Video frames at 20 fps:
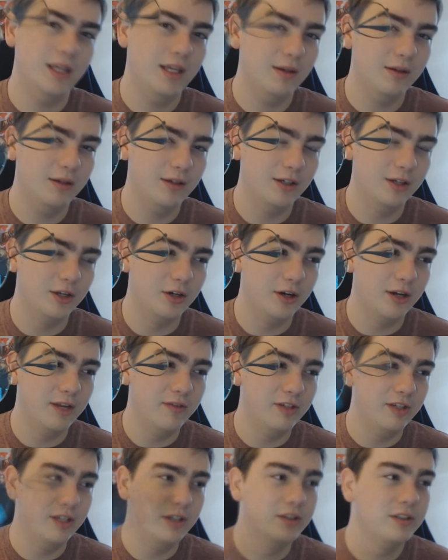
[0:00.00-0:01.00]
Gunnar
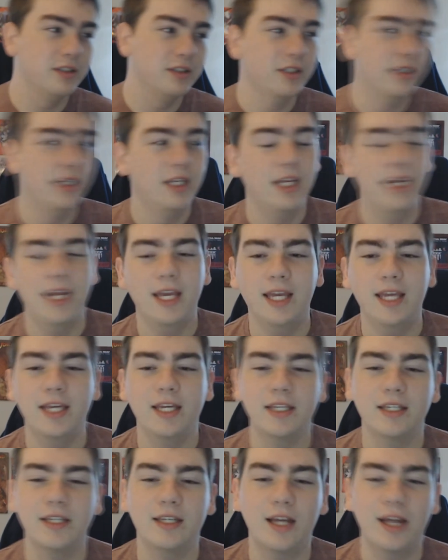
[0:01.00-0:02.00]
Aviators,
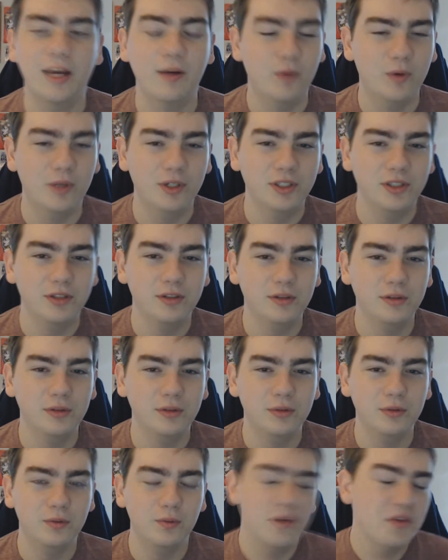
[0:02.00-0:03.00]
and I wanted
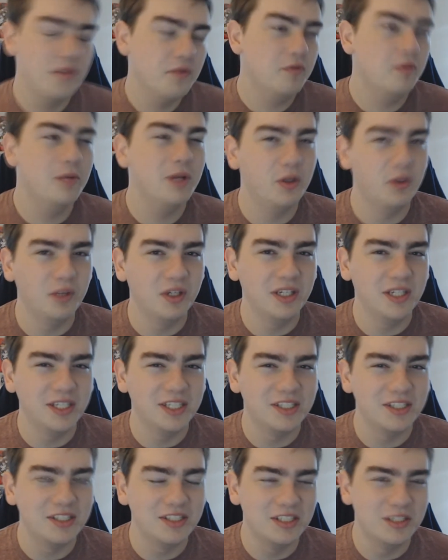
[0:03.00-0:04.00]
to wear them for about a week
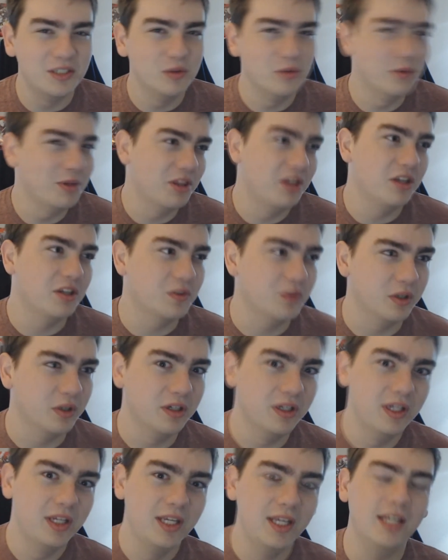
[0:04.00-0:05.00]
and see what my thoughts were.
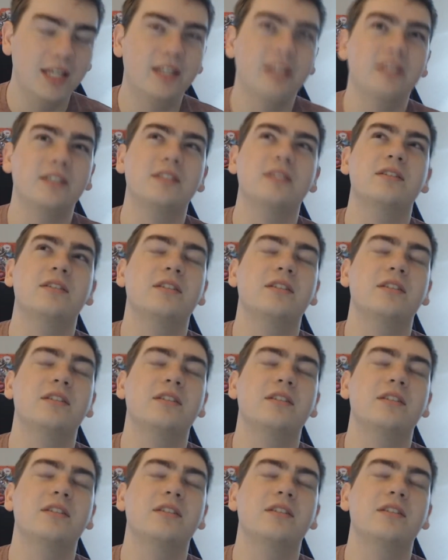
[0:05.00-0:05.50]
And